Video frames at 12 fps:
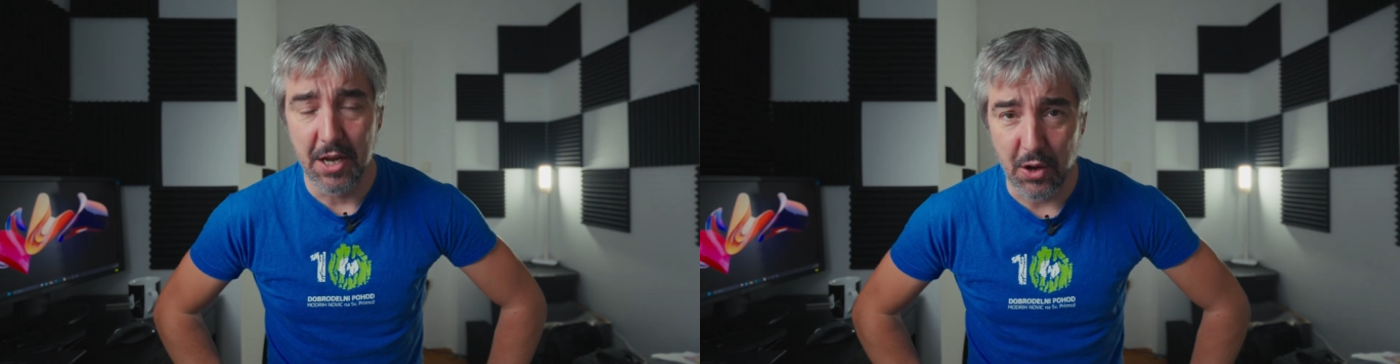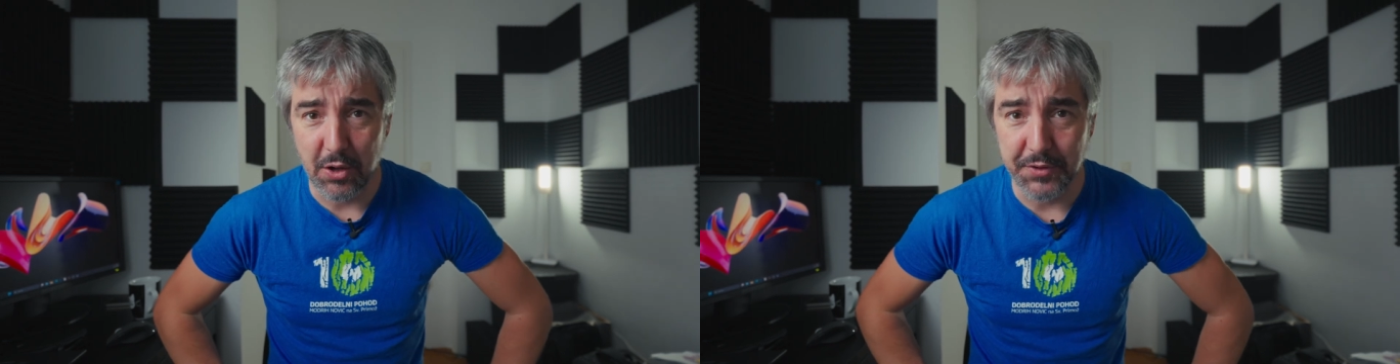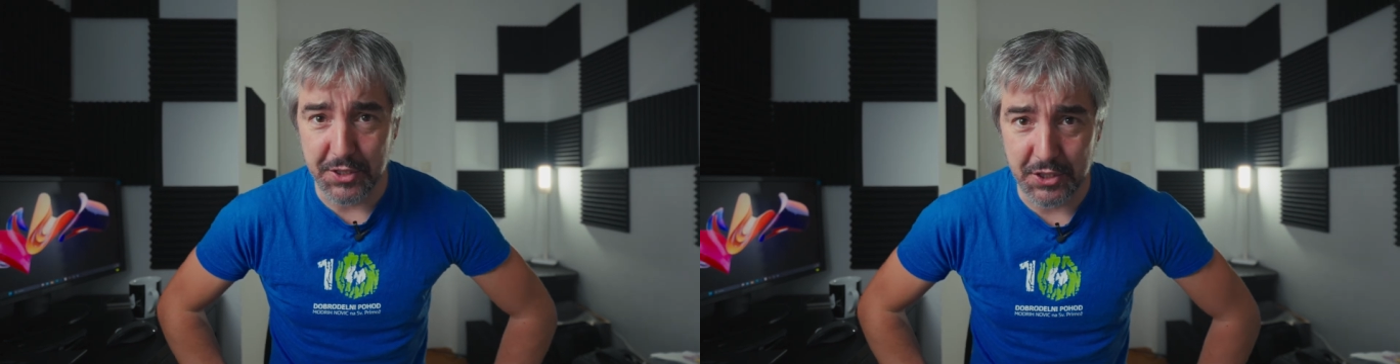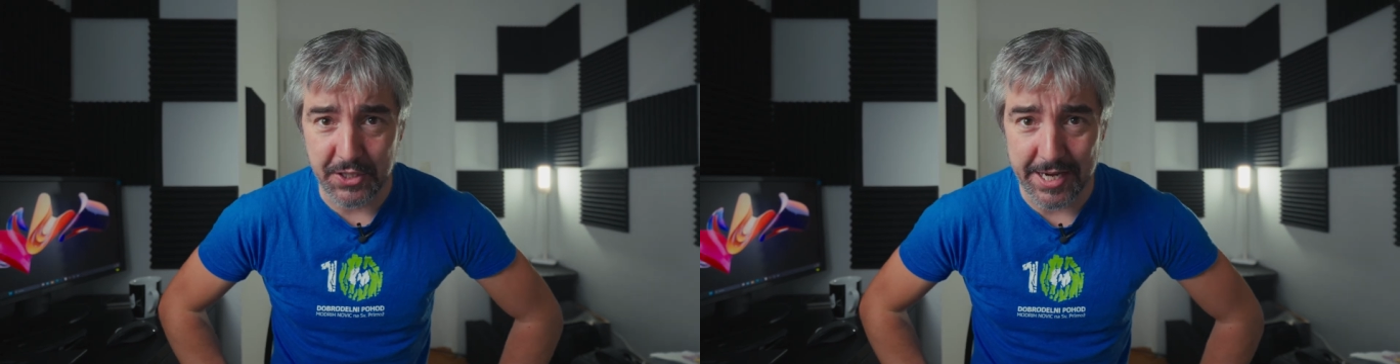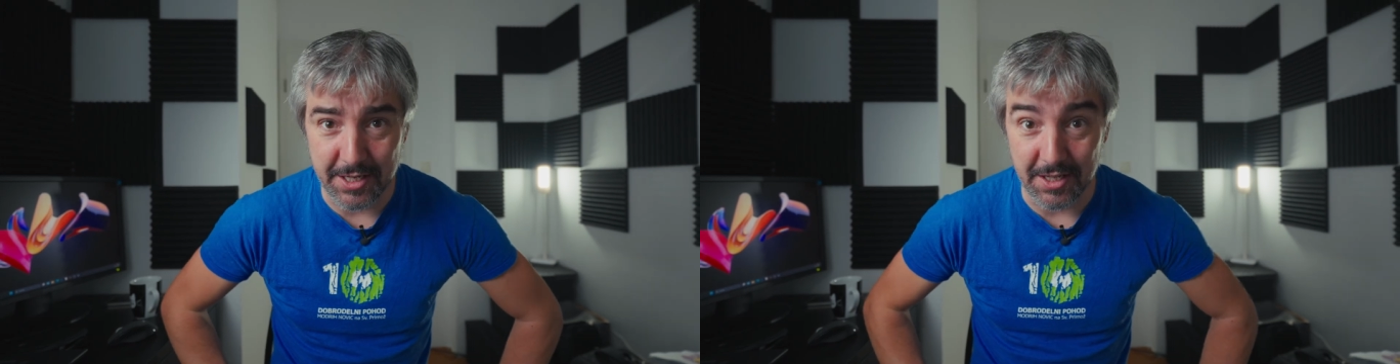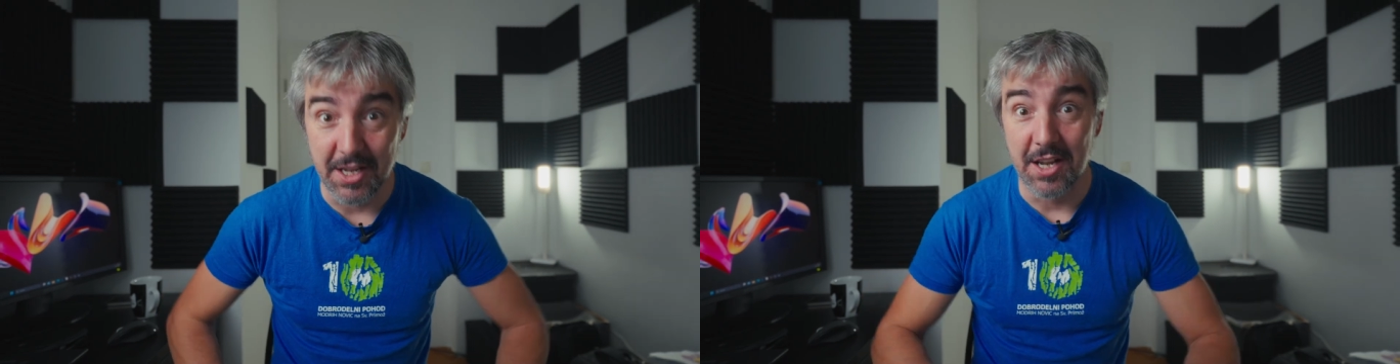on this channel.
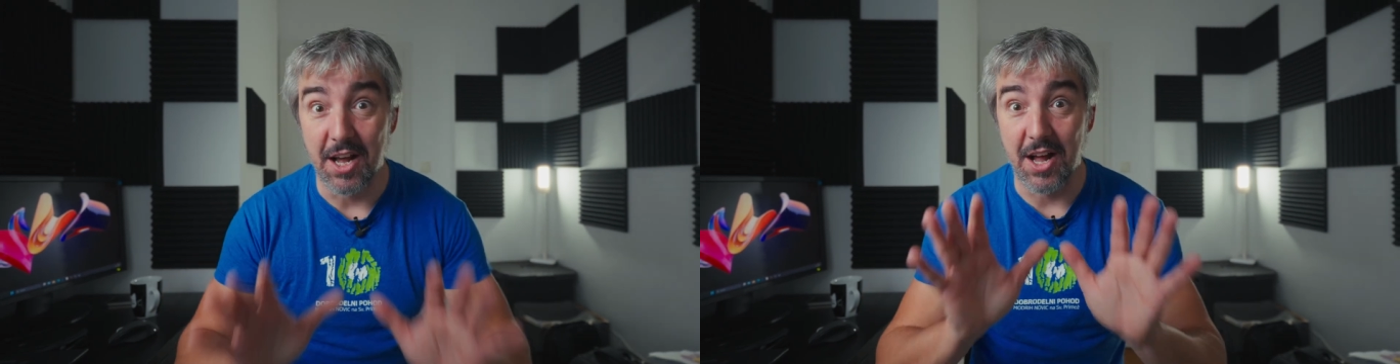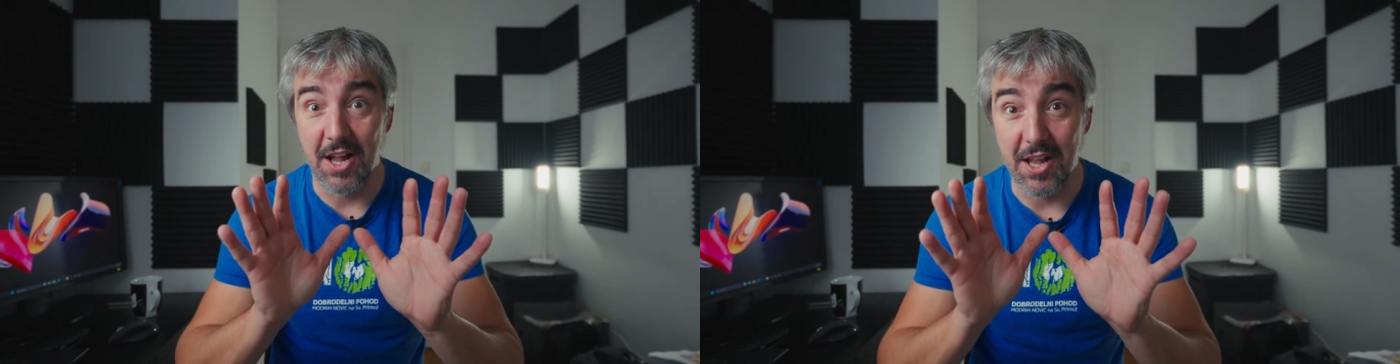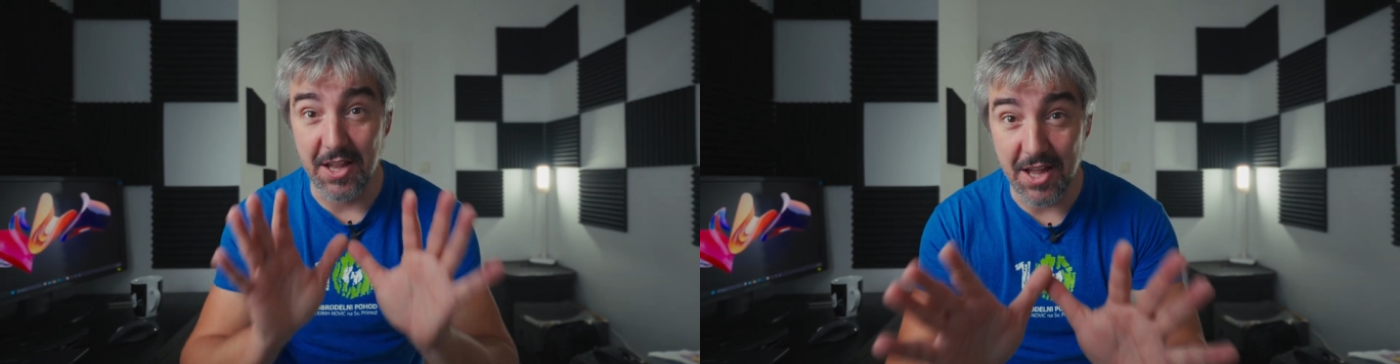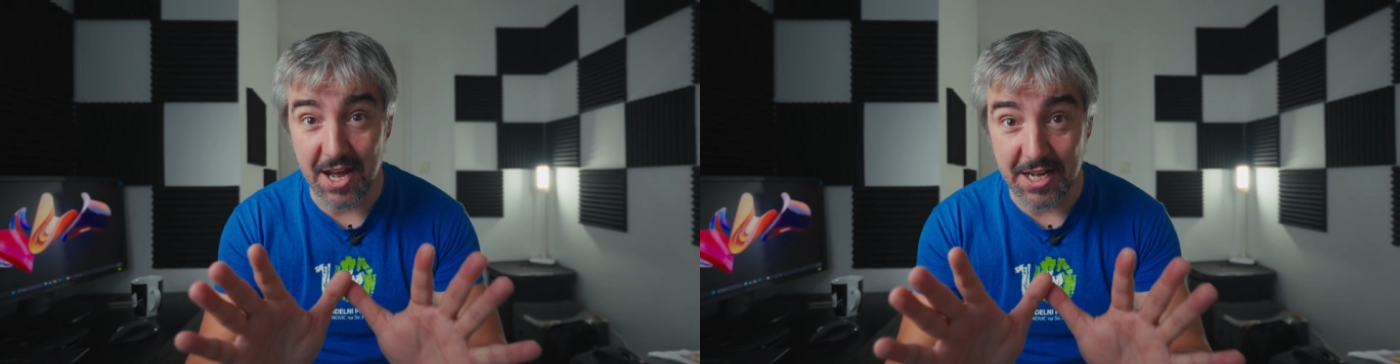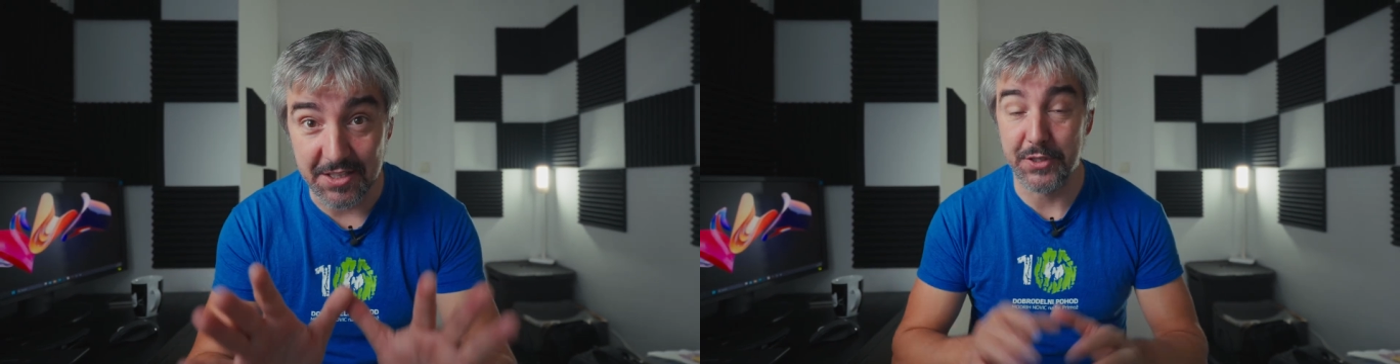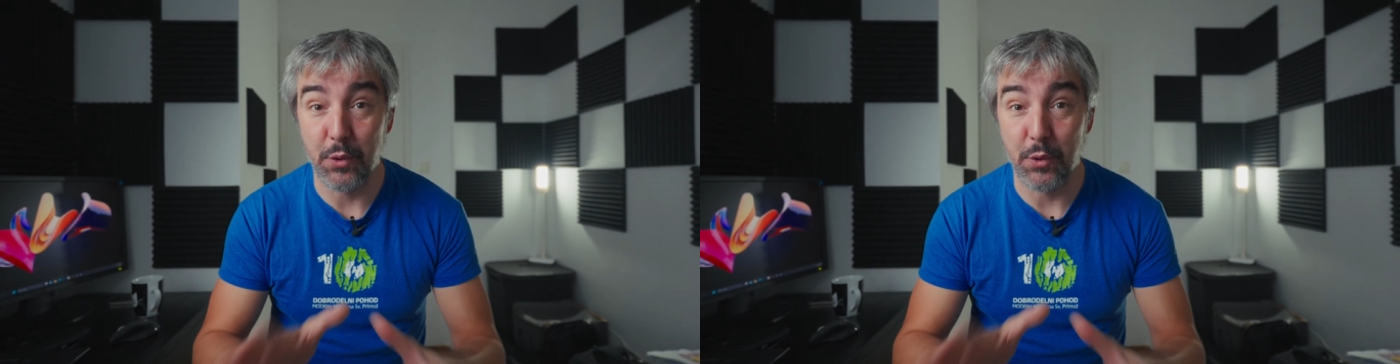Channel a lot.